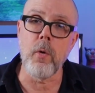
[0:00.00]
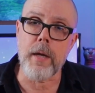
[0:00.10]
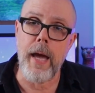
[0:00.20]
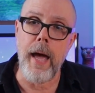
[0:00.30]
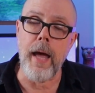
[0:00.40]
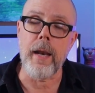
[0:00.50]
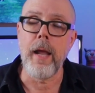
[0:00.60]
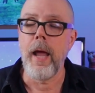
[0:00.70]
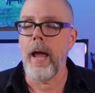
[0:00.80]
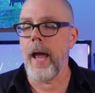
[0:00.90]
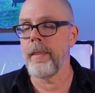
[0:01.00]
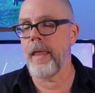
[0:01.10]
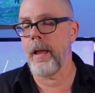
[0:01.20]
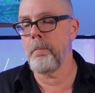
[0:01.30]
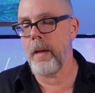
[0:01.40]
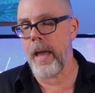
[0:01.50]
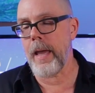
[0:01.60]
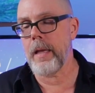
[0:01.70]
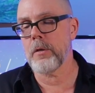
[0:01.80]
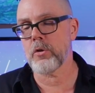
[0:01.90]
to a cat, and they
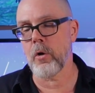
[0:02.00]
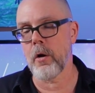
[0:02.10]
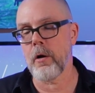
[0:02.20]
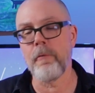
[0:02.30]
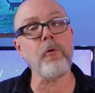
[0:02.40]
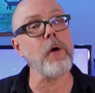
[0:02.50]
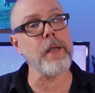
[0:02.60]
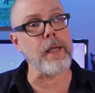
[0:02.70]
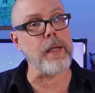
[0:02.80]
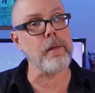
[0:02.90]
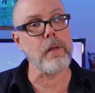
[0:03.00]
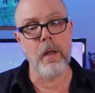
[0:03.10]
may start avoiding it.